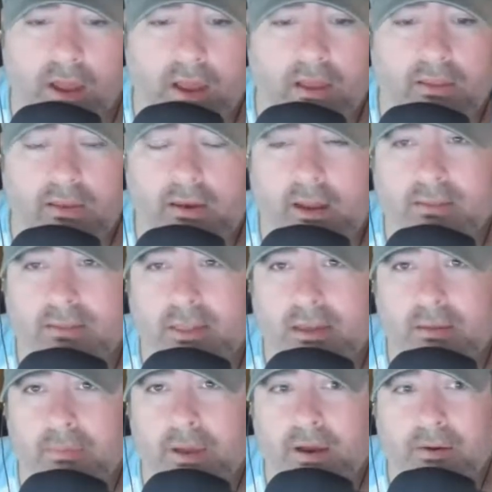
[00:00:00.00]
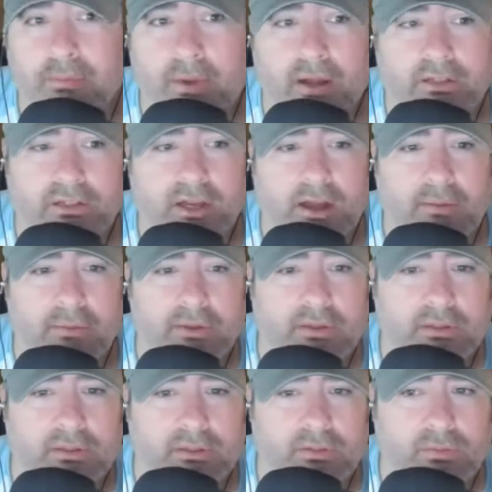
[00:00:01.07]
The nice thing about my job
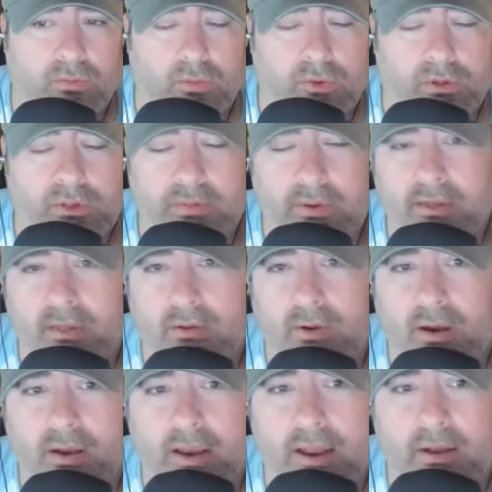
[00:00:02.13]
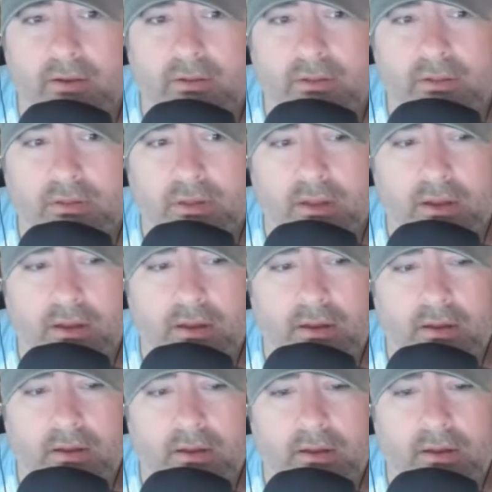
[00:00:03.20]
is, especially right now, is
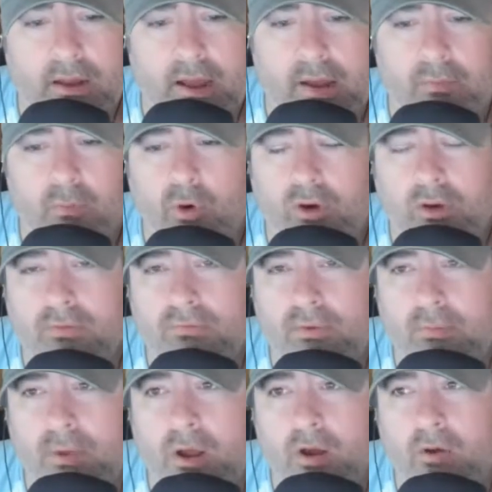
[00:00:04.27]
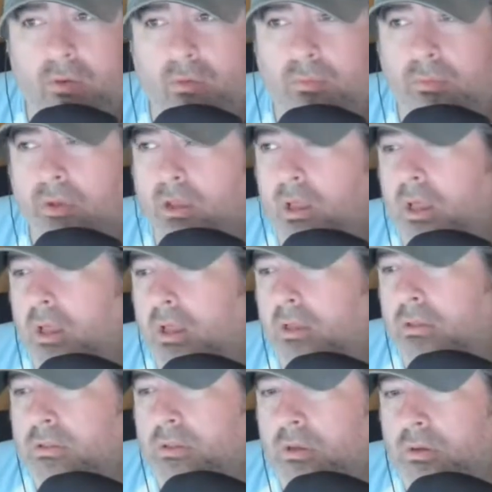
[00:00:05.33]
I'm working from home.
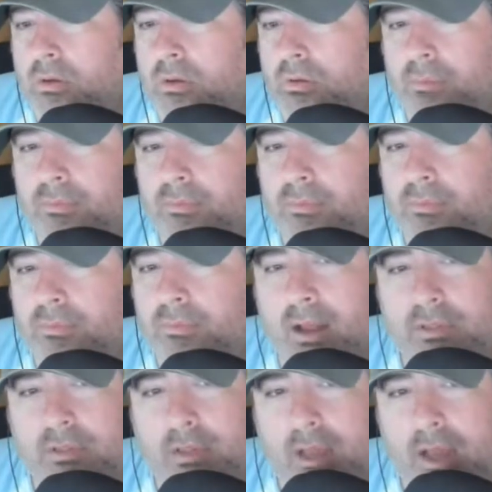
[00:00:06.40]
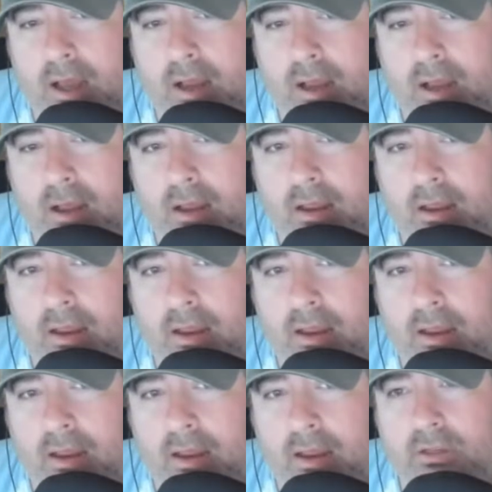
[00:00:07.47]
So sometimes I
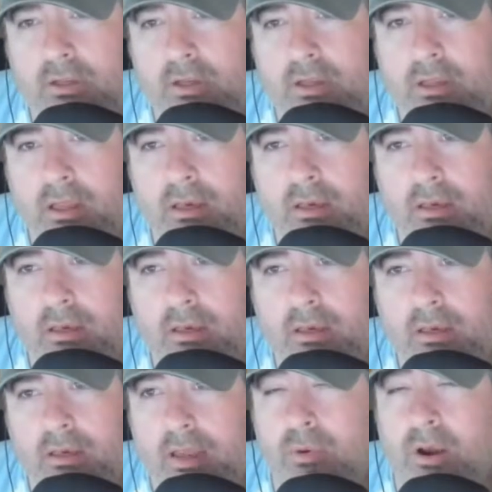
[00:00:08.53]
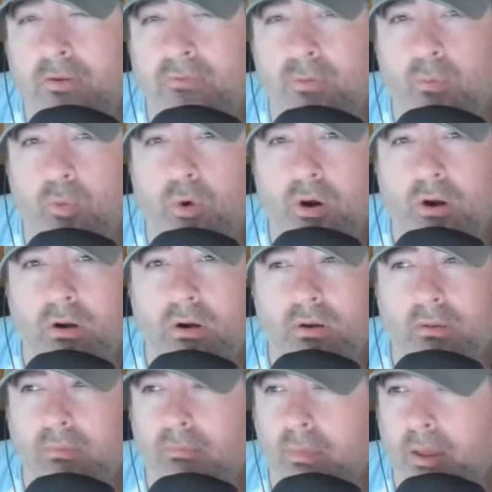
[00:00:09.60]
actually can take a break from work,
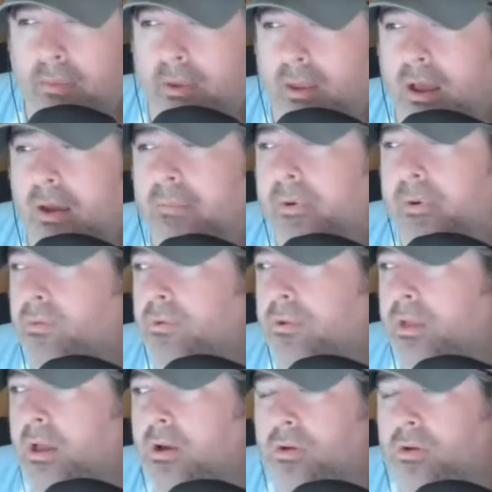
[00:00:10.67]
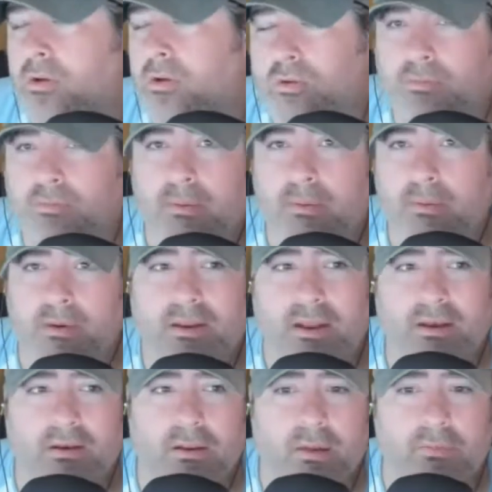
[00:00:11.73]
maybe hop on with Coach, maybe knock out
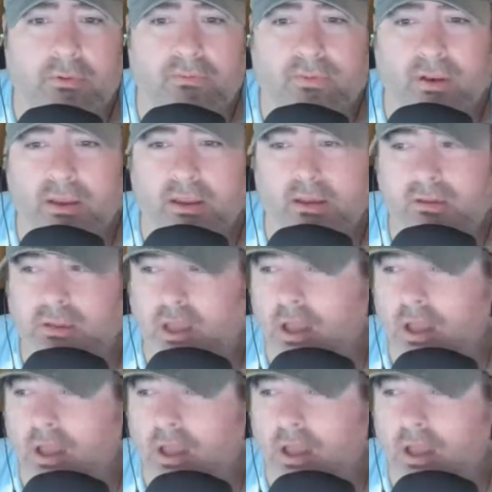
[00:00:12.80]
a couple videos.